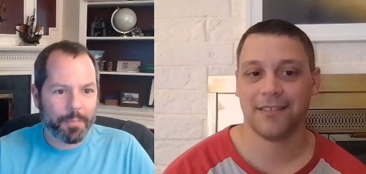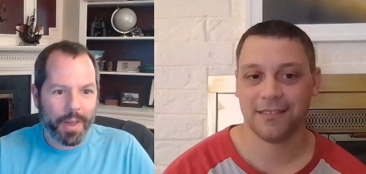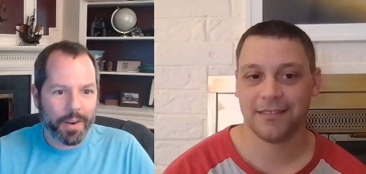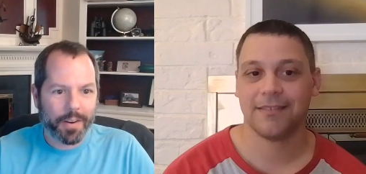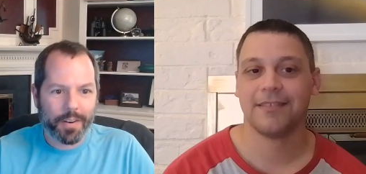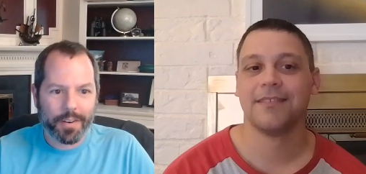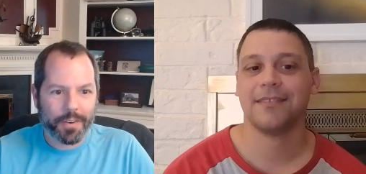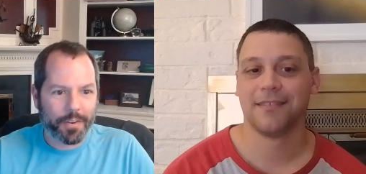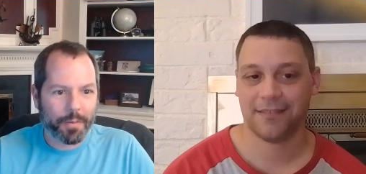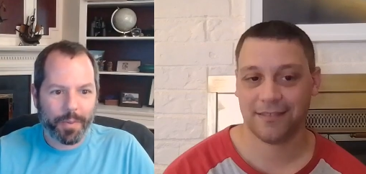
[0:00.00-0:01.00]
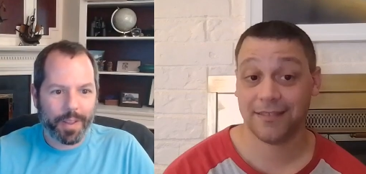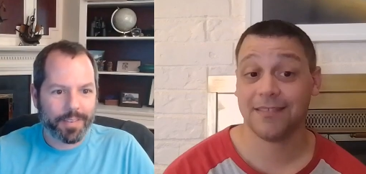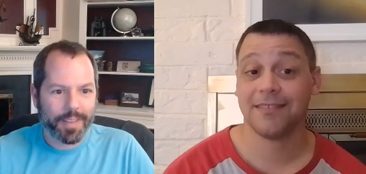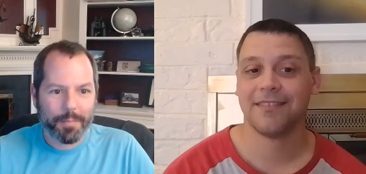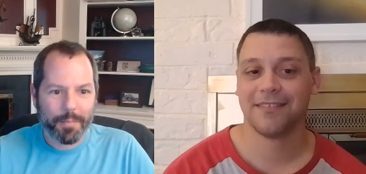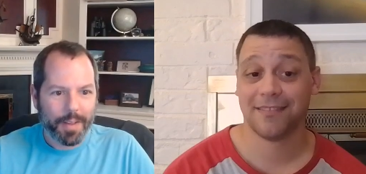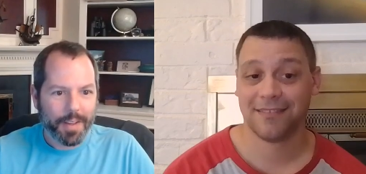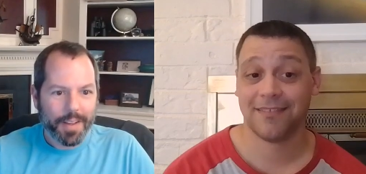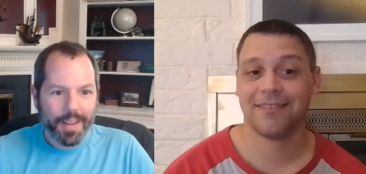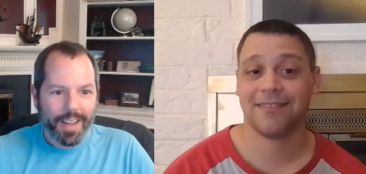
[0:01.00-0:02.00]
Speaker 1: competitor to replace
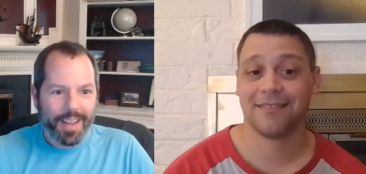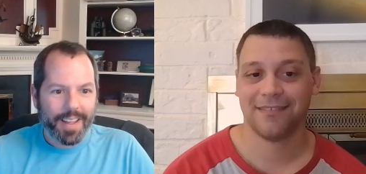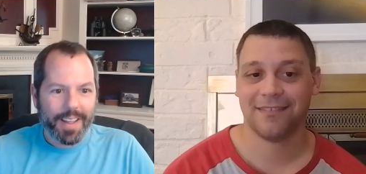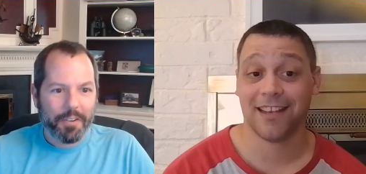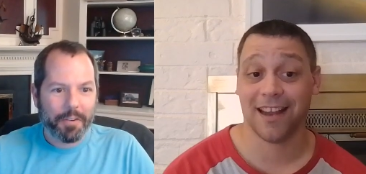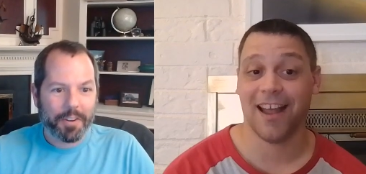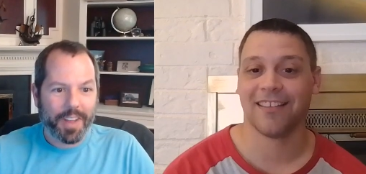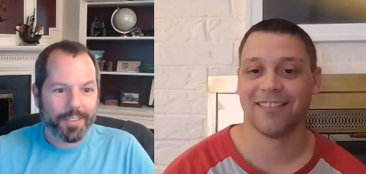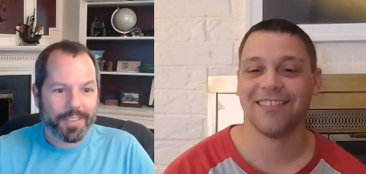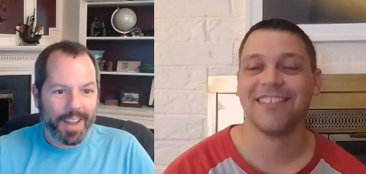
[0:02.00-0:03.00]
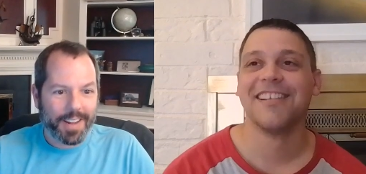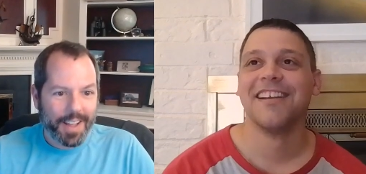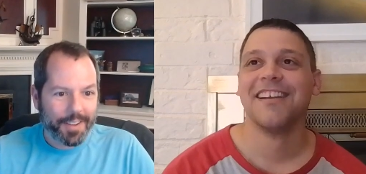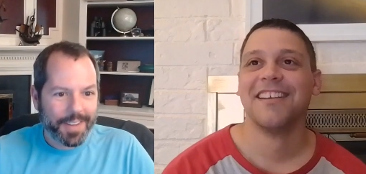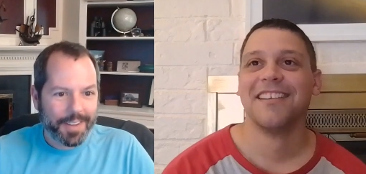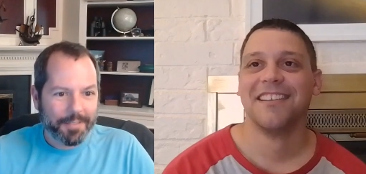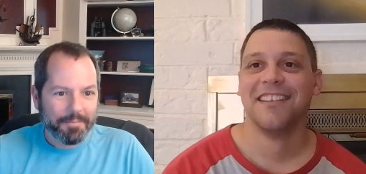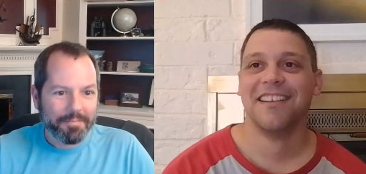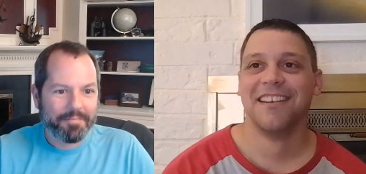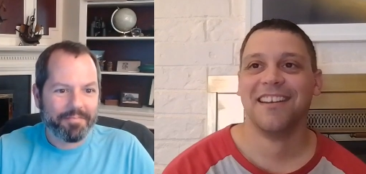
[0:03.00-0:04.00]
them which yeah. sounds kind of
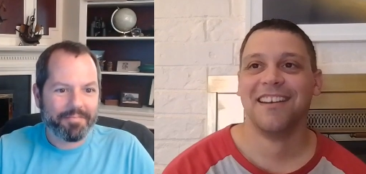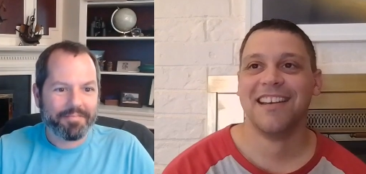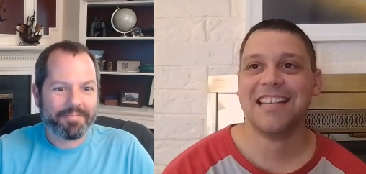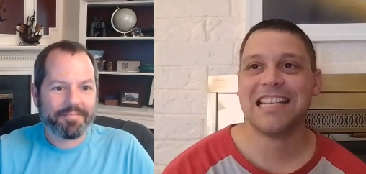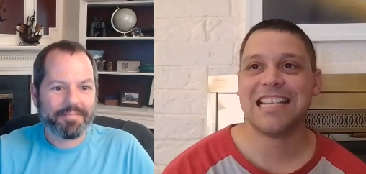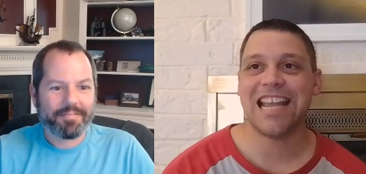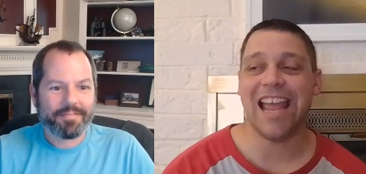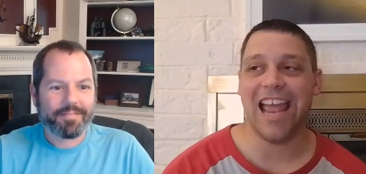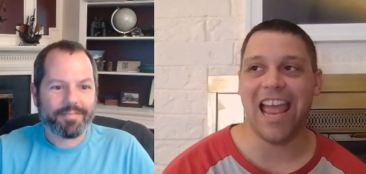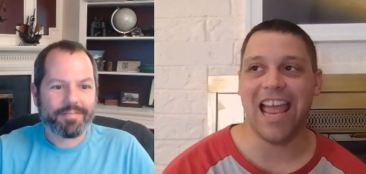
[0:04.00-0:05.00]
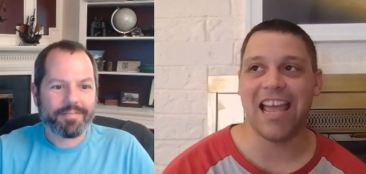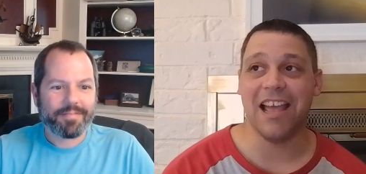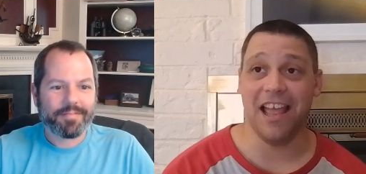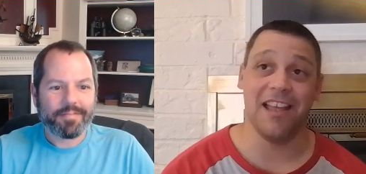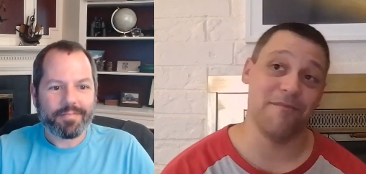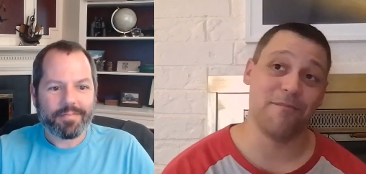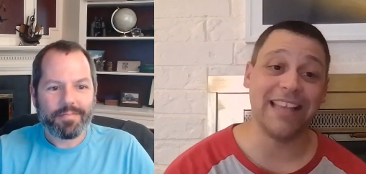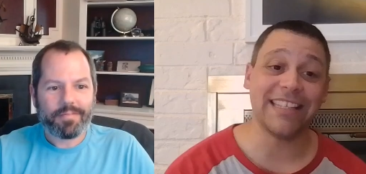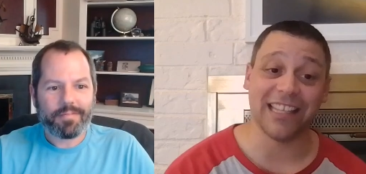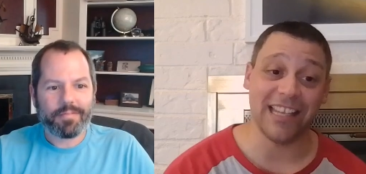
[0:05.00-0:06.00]
lousy
Speaker 2: eh,
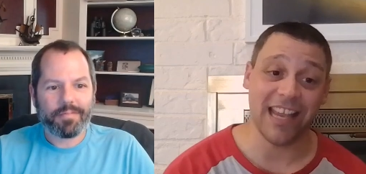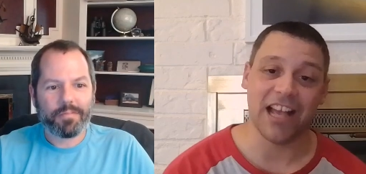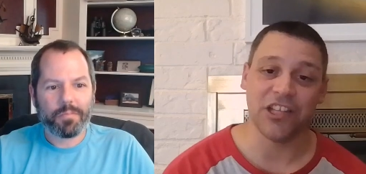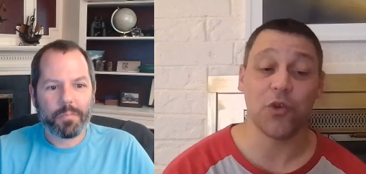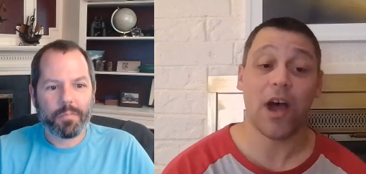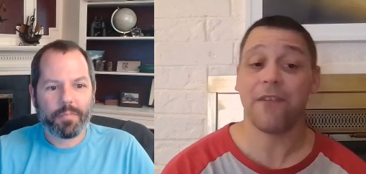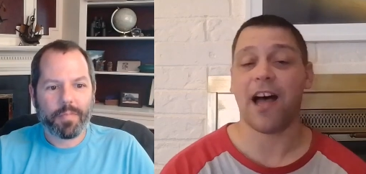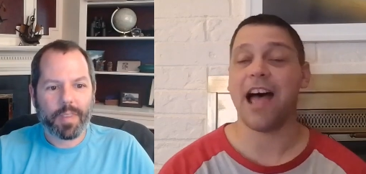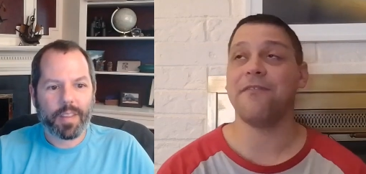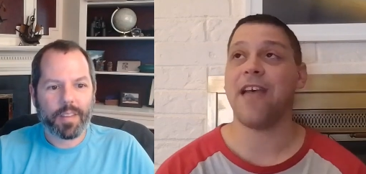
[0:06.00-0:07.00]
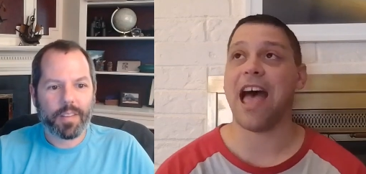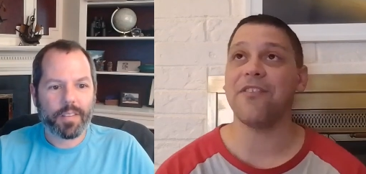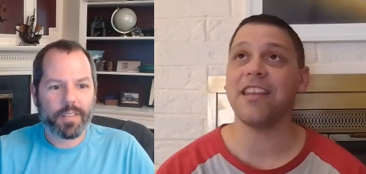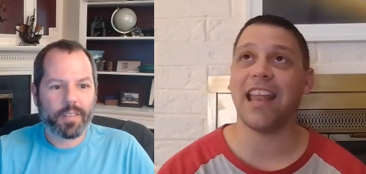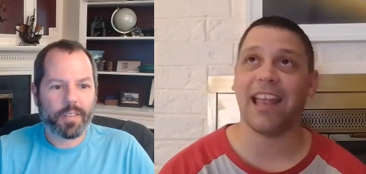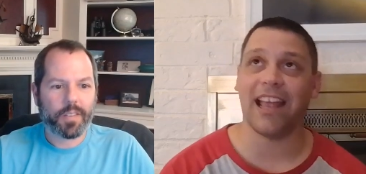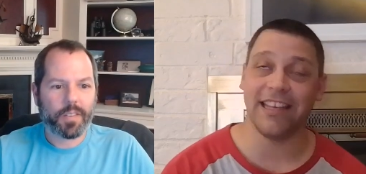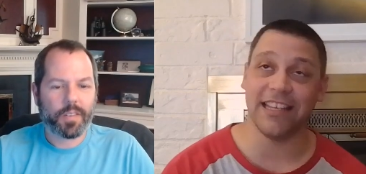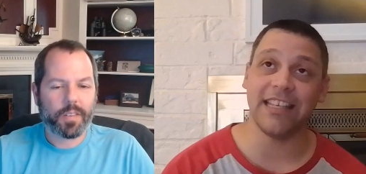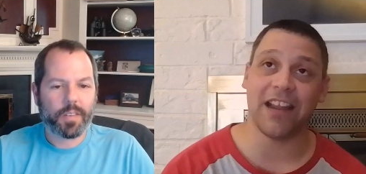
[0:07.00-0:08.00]
basically yeah so i've i've haven't
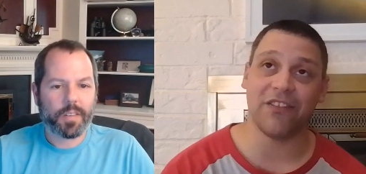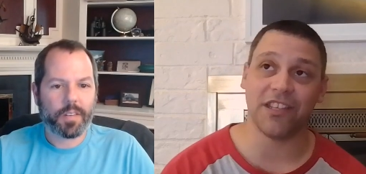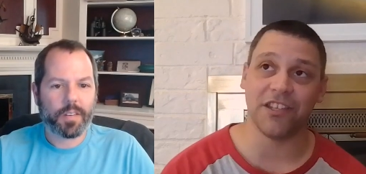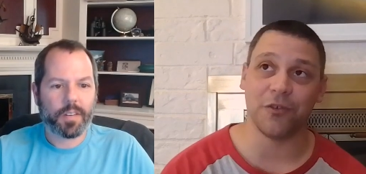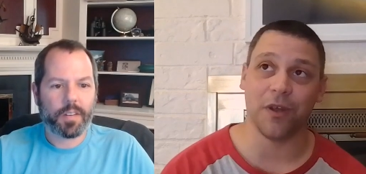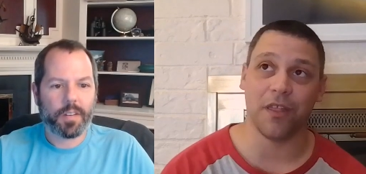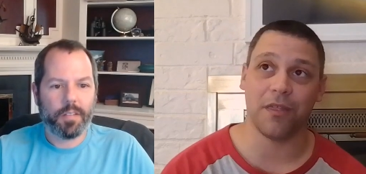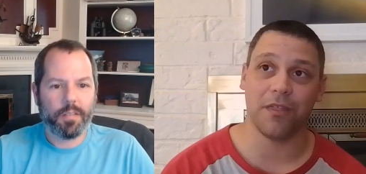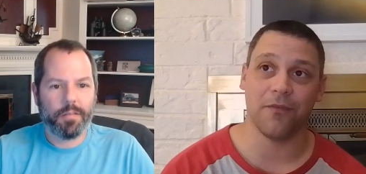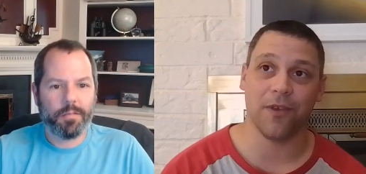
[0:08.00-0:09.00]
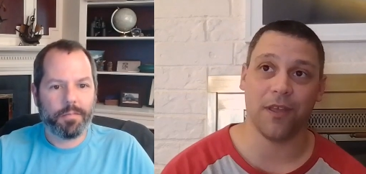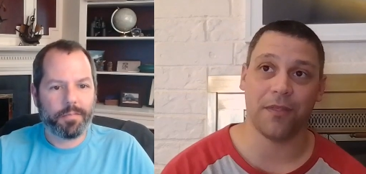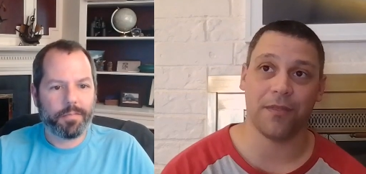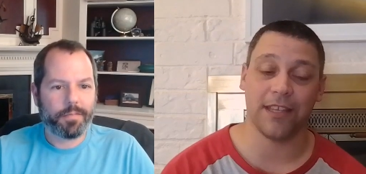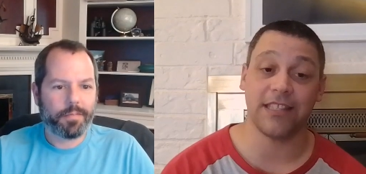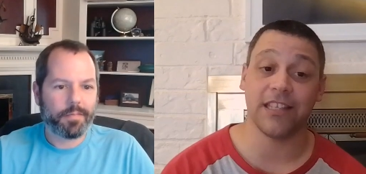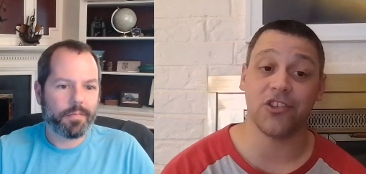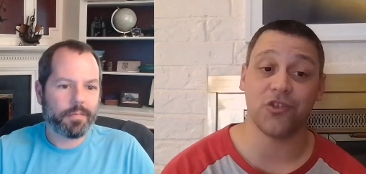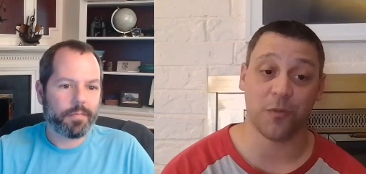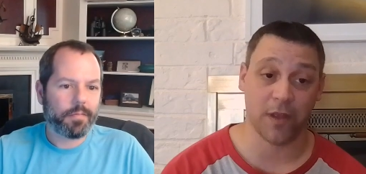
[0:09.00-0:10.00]
i didn't have to deal with with
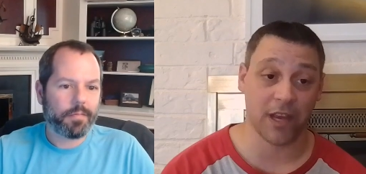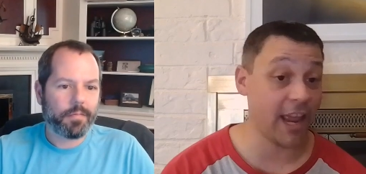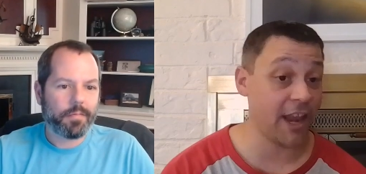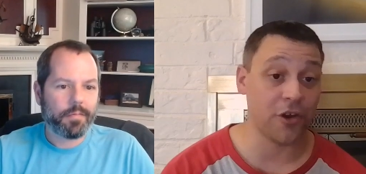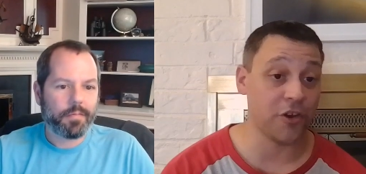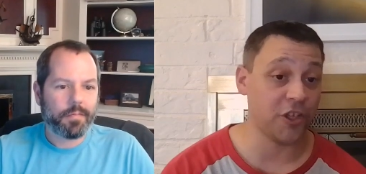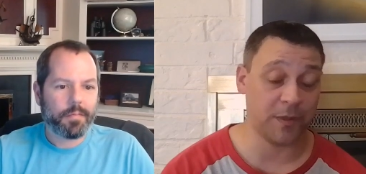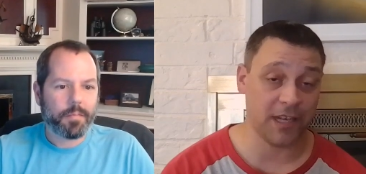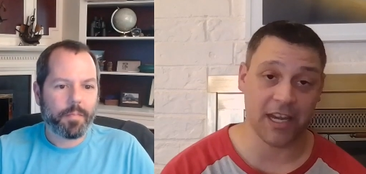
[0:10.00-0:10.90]
this issue with Pitney. I don't use